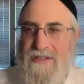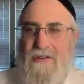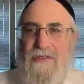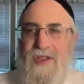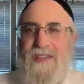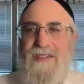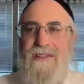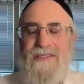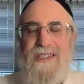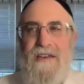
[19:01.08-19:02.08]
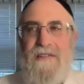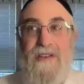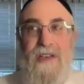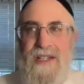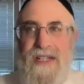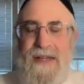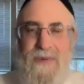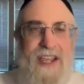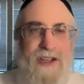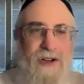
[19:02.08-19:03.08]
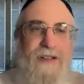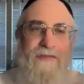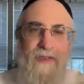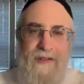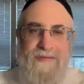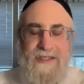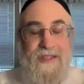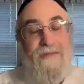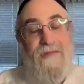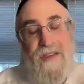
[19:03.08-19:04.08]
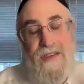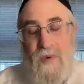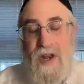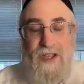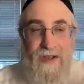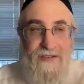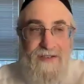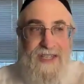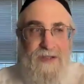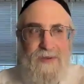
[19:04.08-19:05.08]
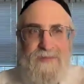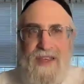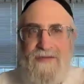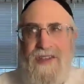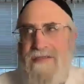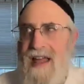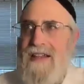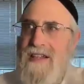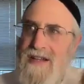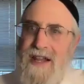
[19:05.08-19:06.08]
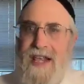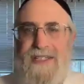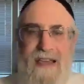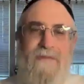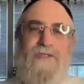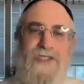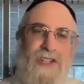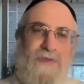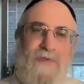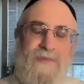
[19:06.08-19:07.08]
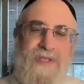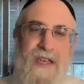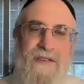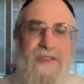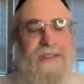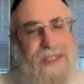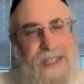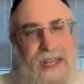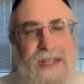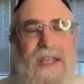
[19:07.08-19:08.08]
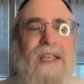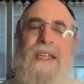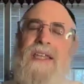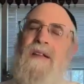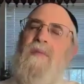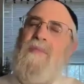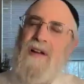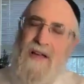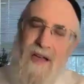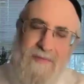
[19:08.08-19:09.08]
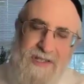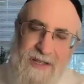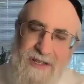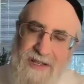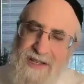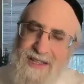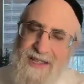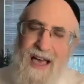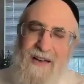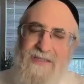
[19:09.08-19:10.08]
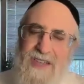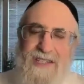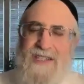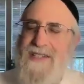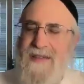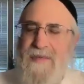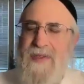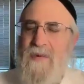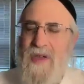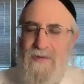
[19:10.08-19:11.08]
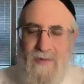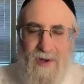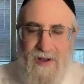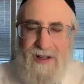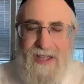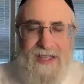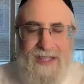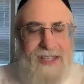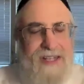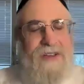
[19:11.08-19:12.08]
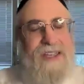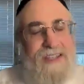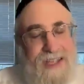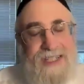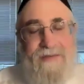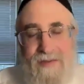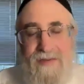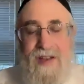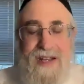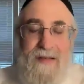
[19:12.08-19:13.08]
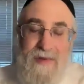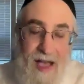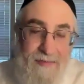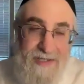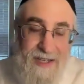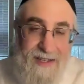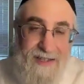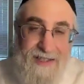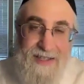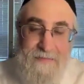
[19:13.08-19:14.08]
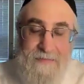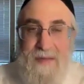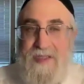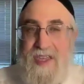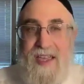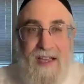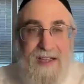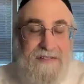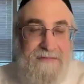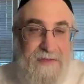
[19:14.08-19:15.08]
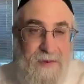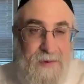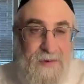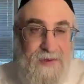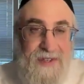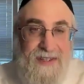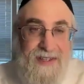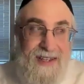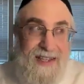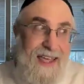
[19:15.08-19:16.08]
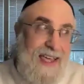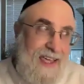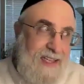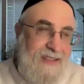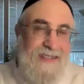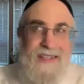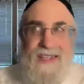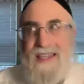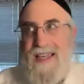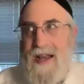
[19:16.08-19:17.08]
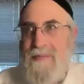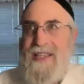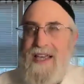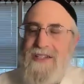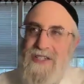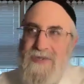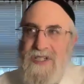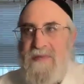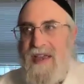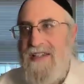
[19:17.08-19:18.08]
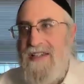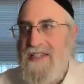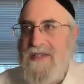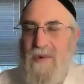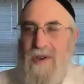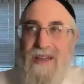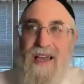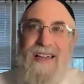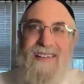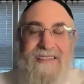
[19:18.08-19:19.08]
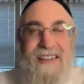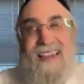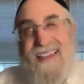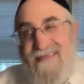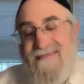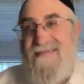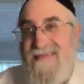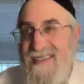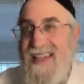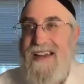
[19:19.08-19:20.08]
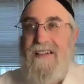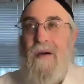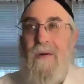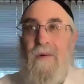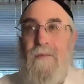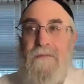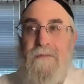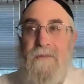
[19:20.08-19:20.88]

You don't think to yourself, like what he could have thought of himself, what he could have said to himself. He could have had a little nice conversation with himself. He could have said, Bar Kamsa, obviously something went wrong. He does have a friend named Kamsa. Maybe they got confused and he got upset because he was expecting to see one guy or another. Okay, let it go.